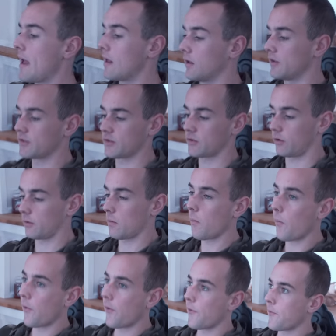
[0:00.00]
mail it, sir.
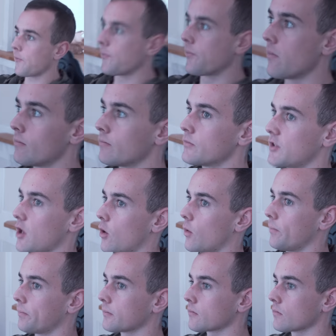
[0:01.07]

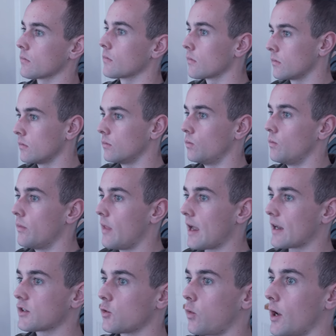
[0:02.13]
So
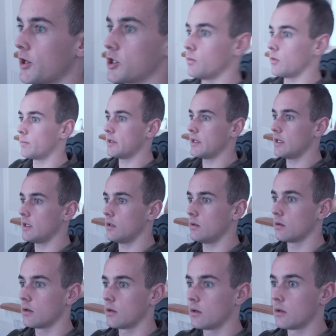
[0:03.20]
next question would
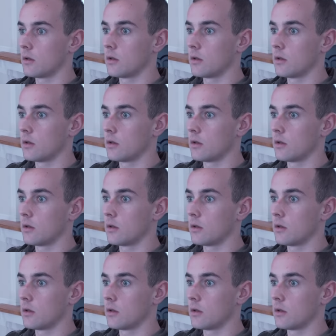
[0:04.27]
be,